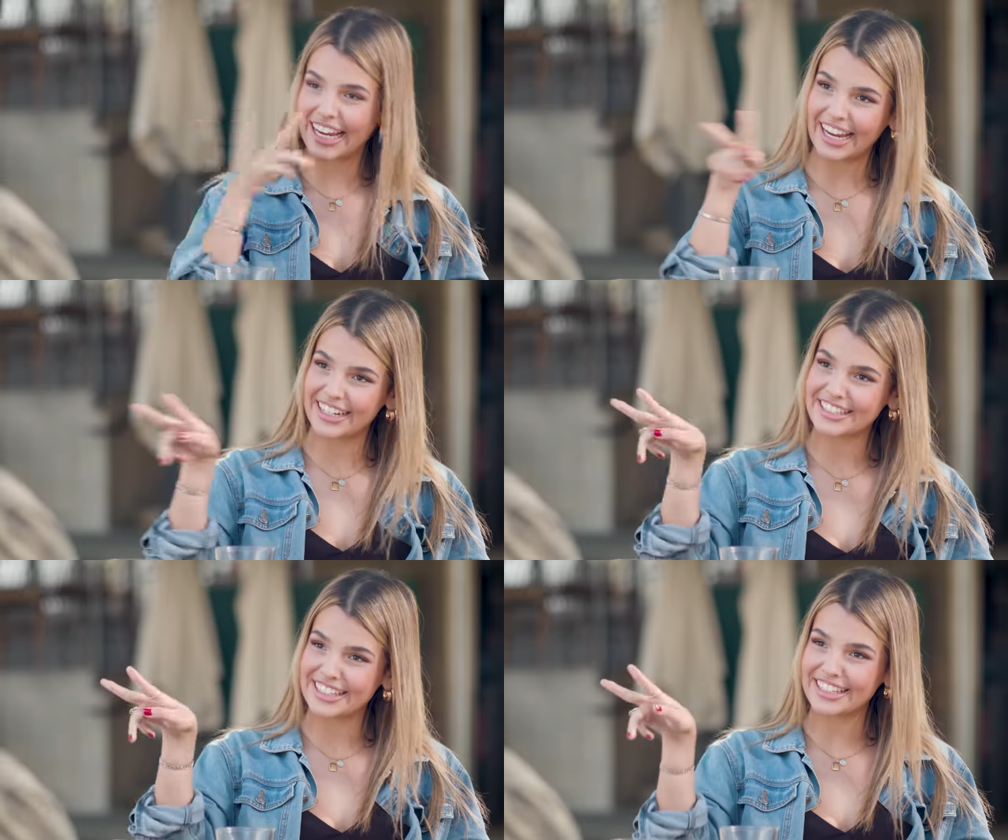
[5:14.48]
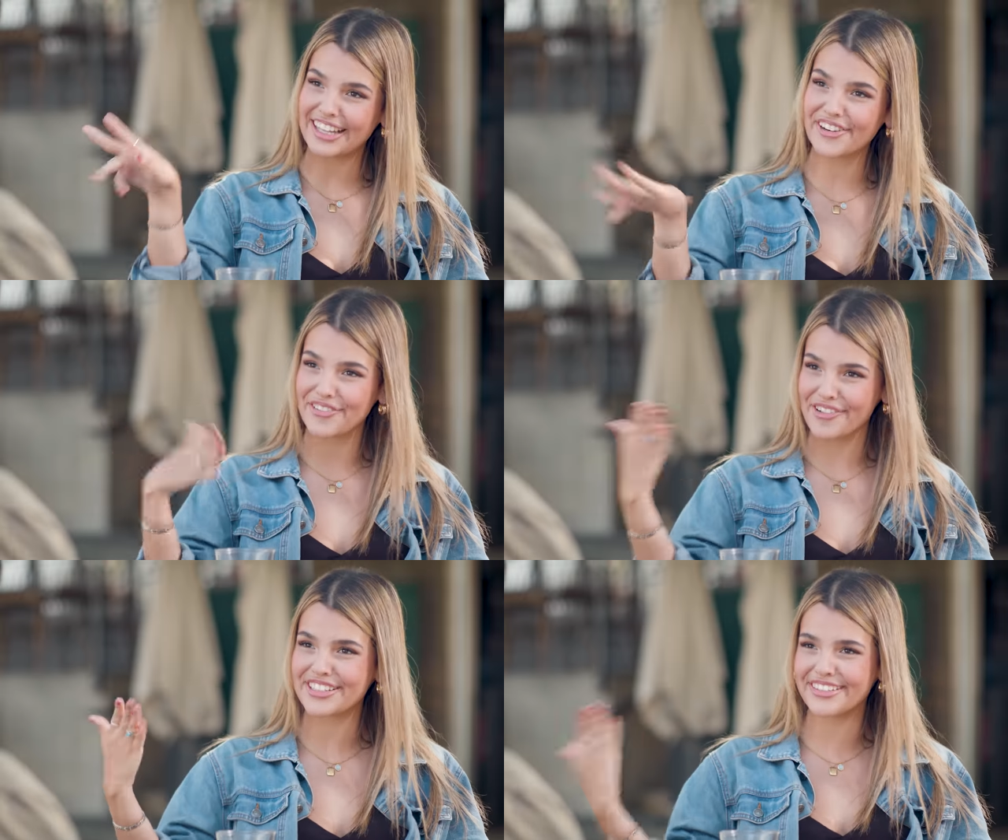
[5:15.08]
can kind of see that you're
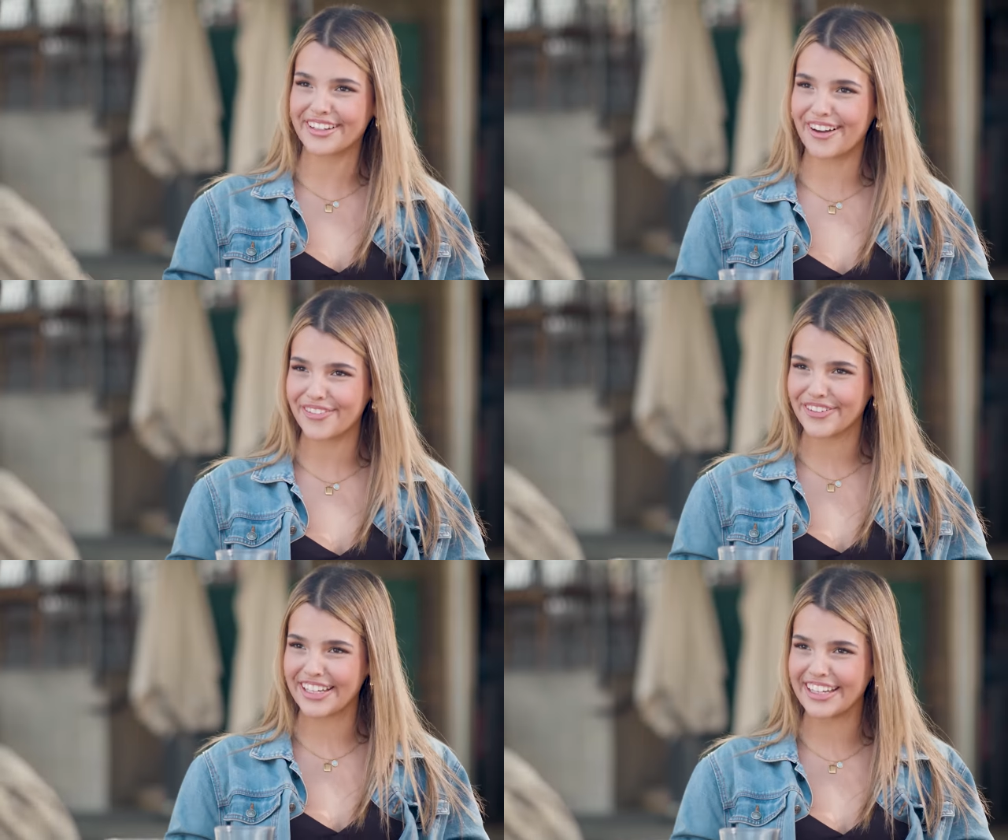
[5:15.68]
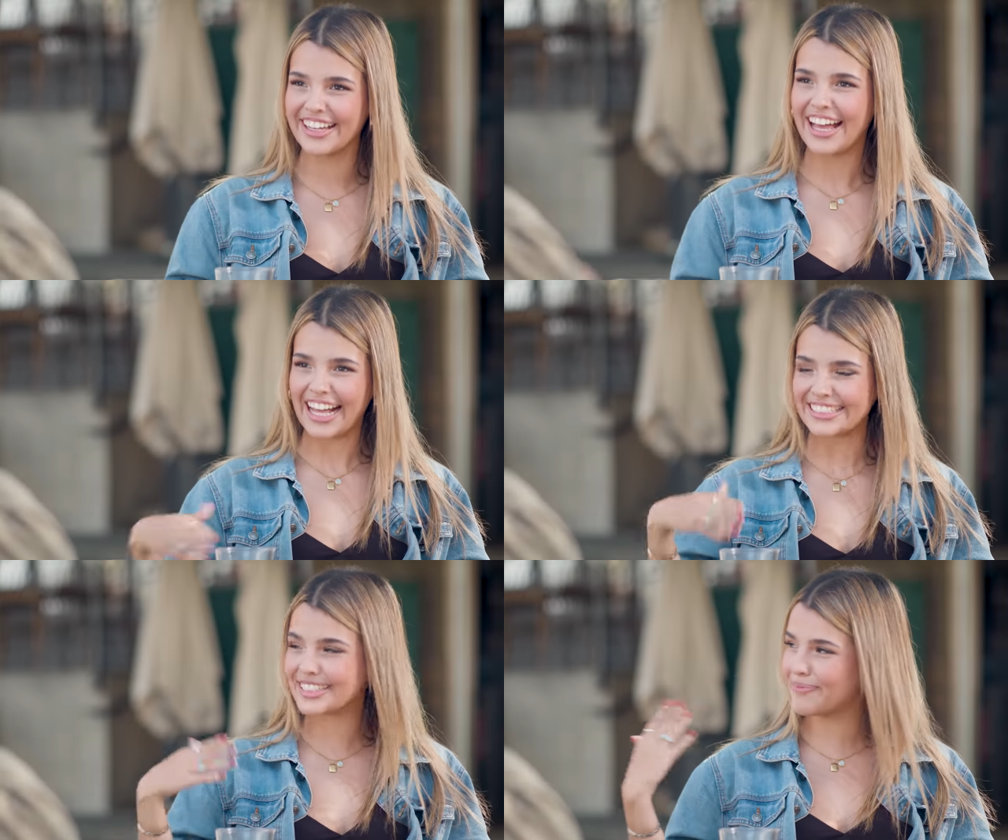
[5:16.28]
roasting the coffee
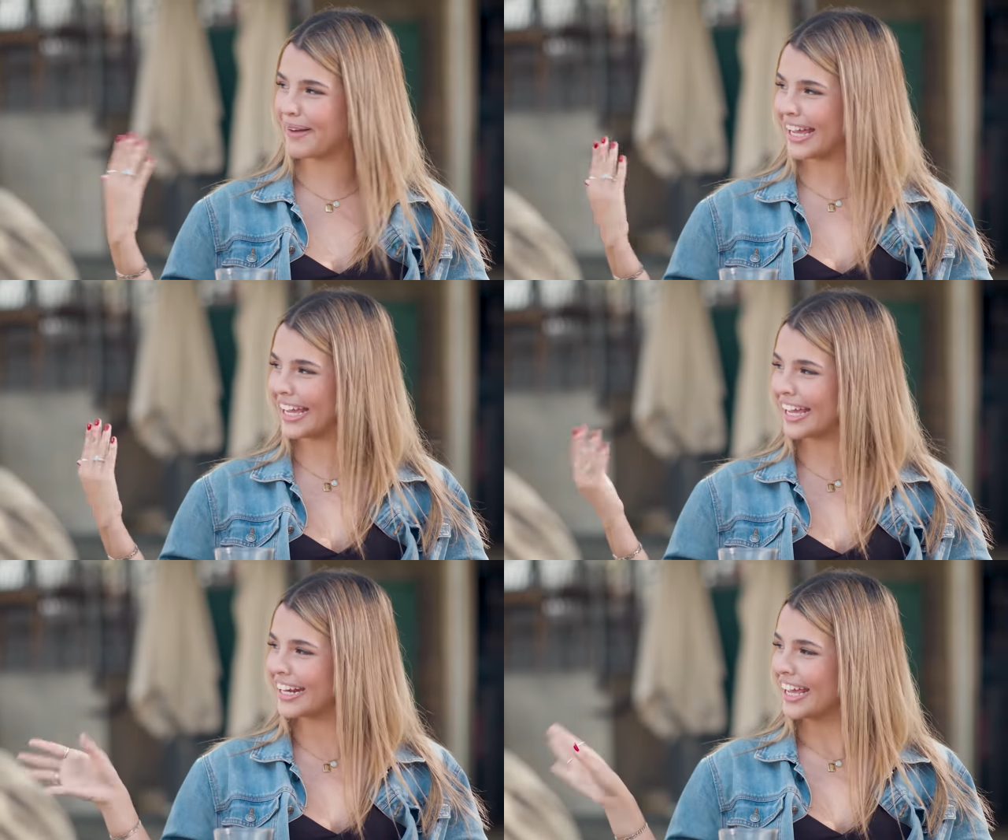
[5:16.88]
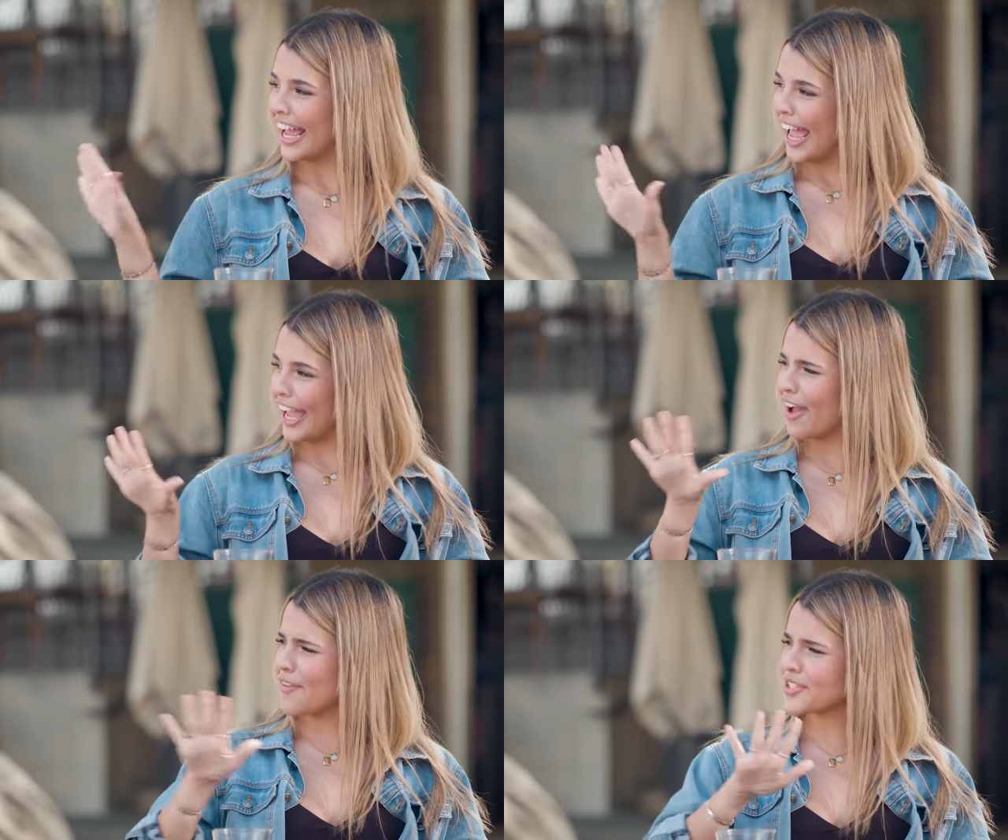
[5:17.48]
as they buy it, and
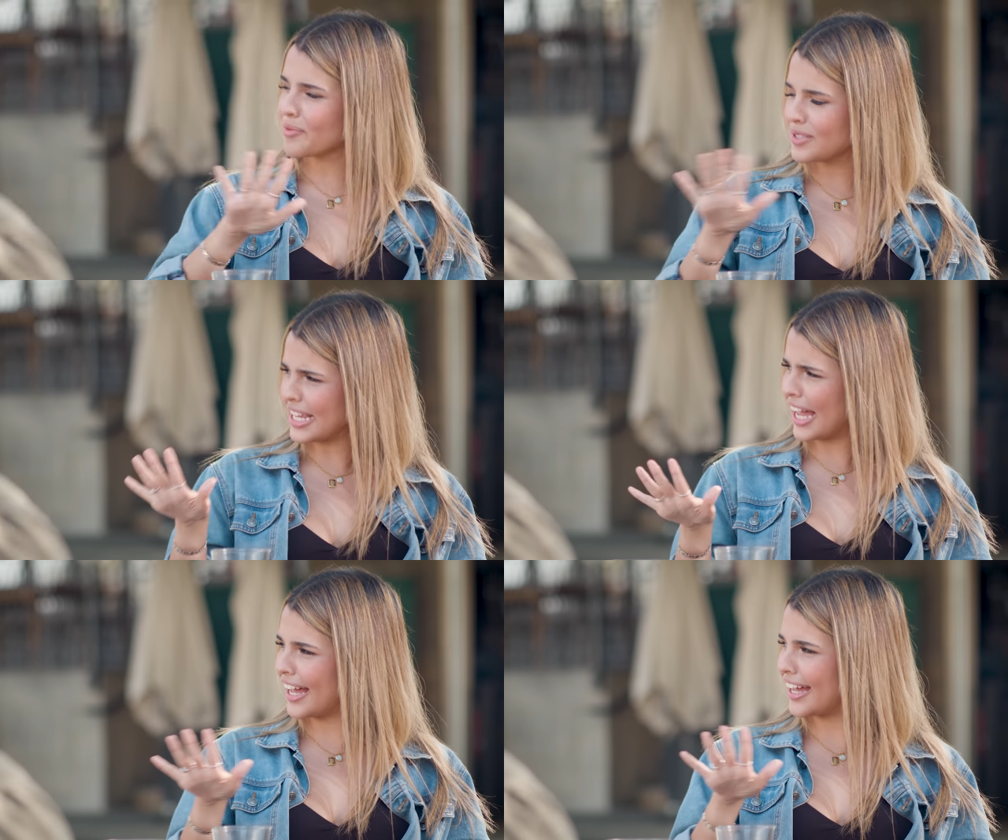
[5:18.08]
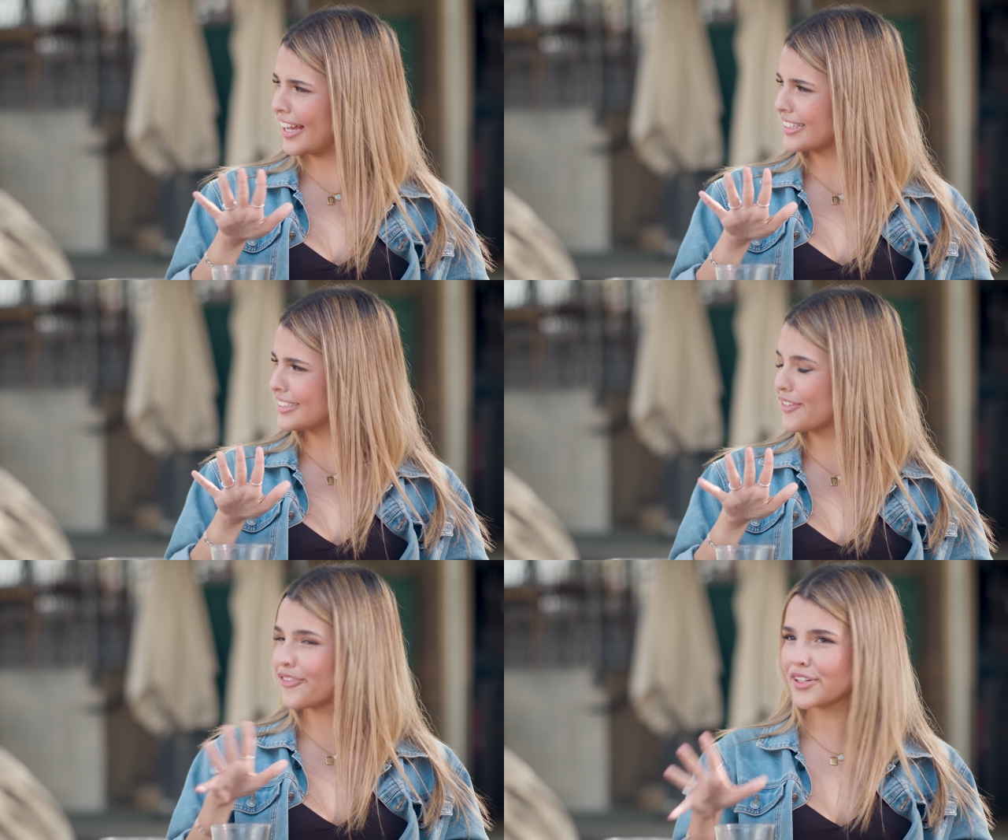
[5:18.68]
you have some
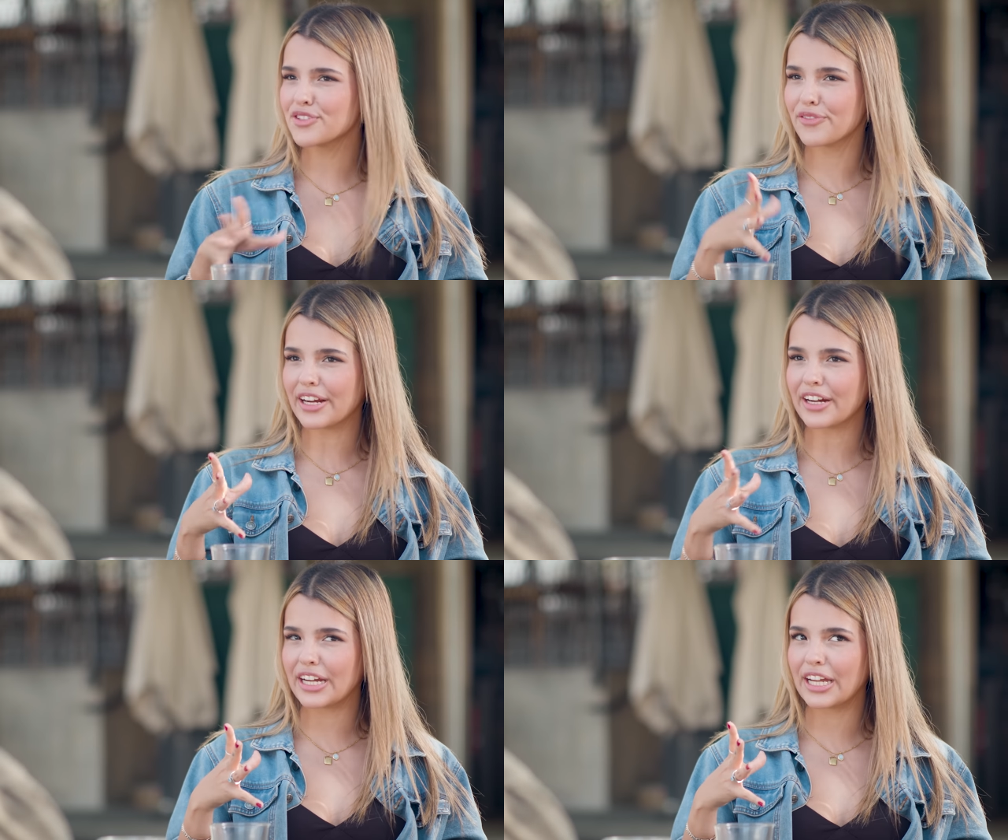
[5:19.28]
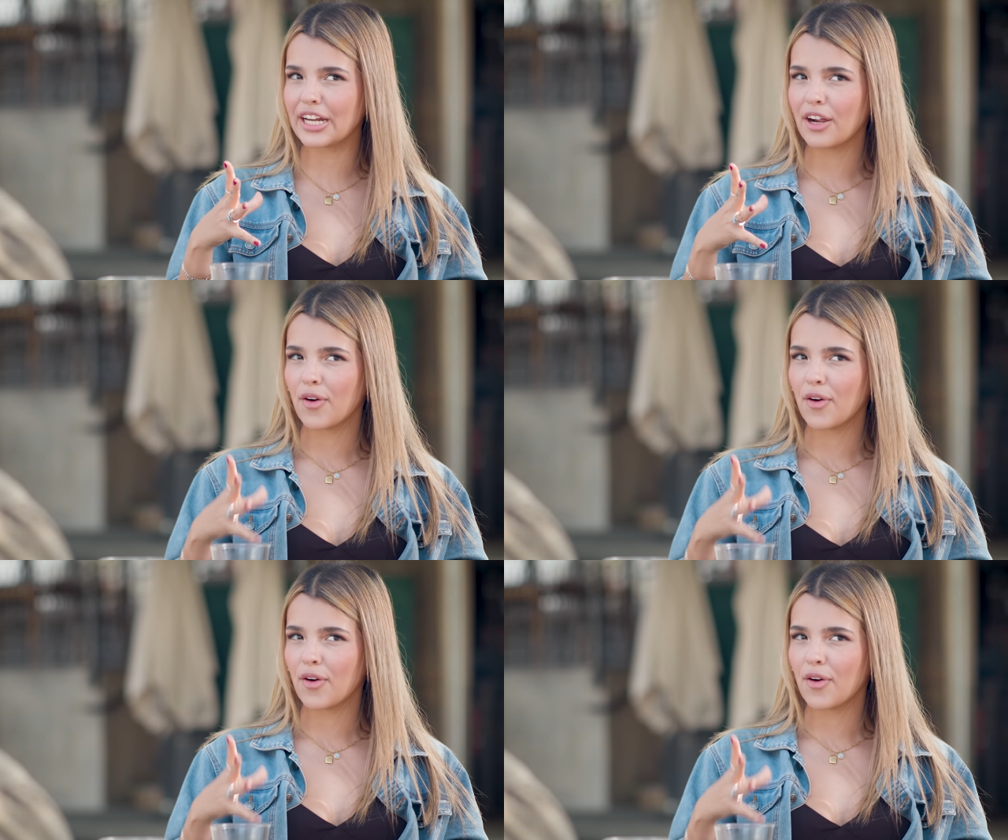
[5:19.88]
sacks. It feels very